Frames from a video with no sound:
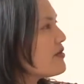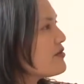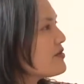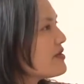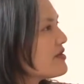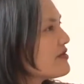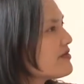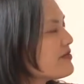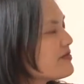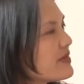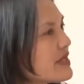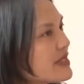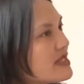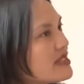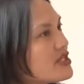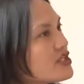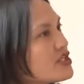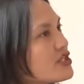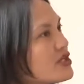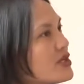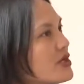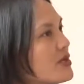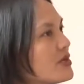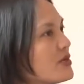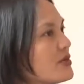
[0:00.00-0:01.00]
with many
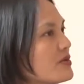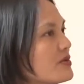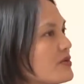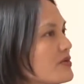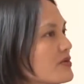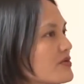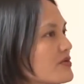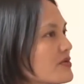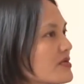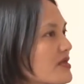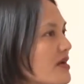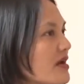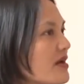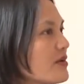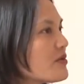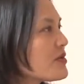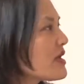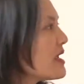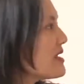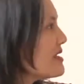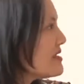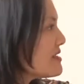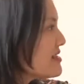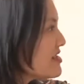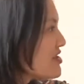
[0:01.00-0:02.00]
shows,
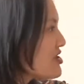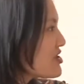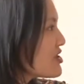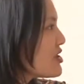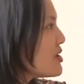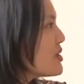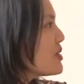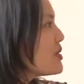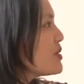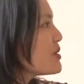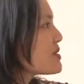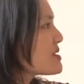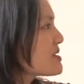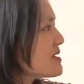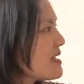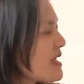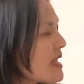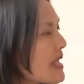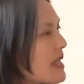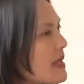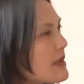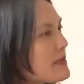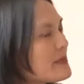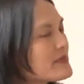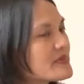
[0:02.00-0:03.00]
reality shows,
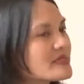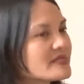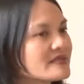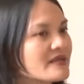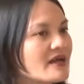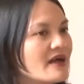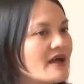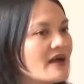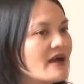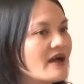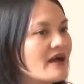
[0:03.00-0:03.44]
games,